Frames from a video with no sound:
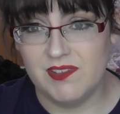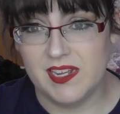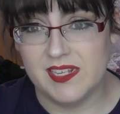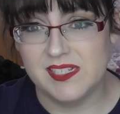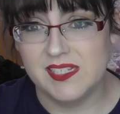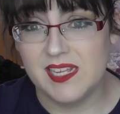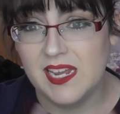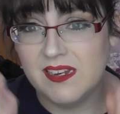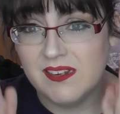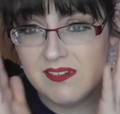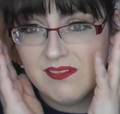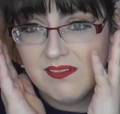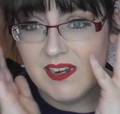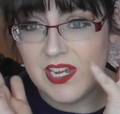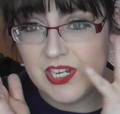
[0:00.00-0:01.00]
like
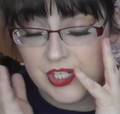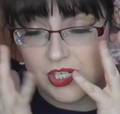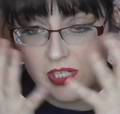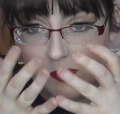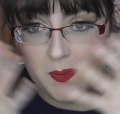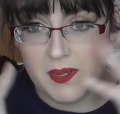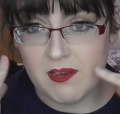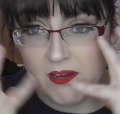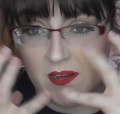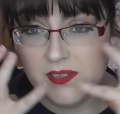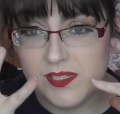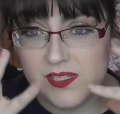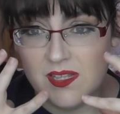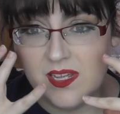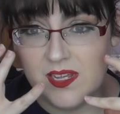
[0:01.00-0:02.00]
skin issues
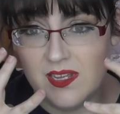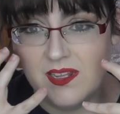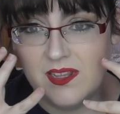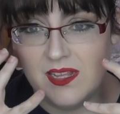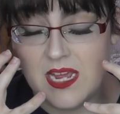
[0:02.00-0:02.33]
because the